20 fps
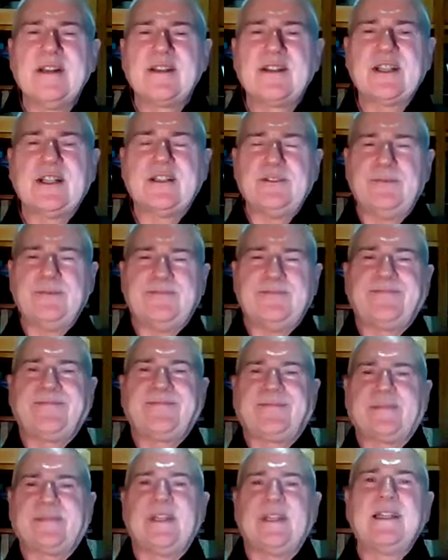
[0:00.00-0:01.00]
So,
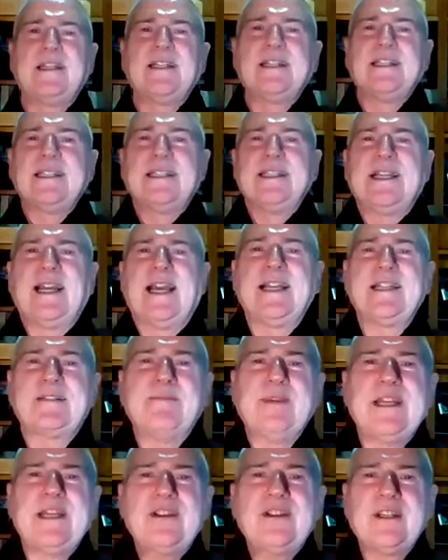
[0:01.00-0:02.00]

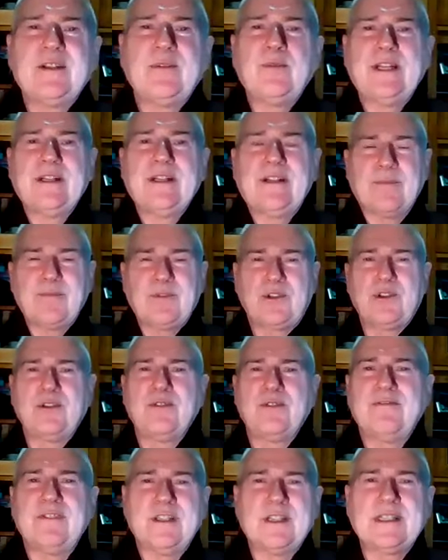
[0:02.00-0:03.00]
as mentioned, we're up
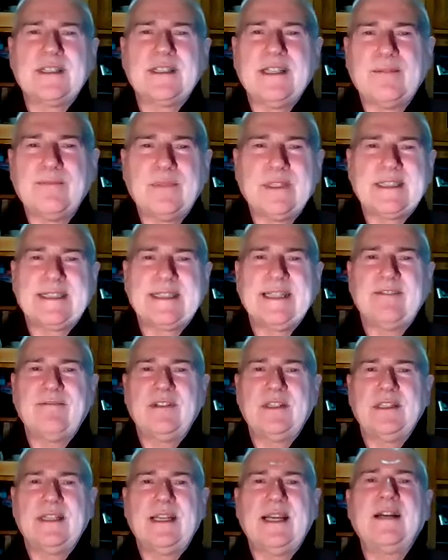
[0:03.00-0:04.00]
to verse number
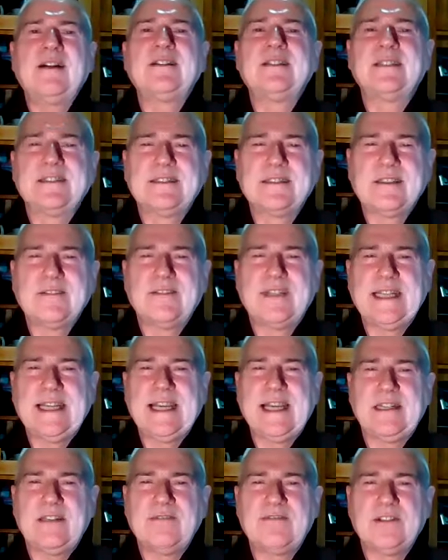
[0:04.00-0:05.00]
7 now of the 8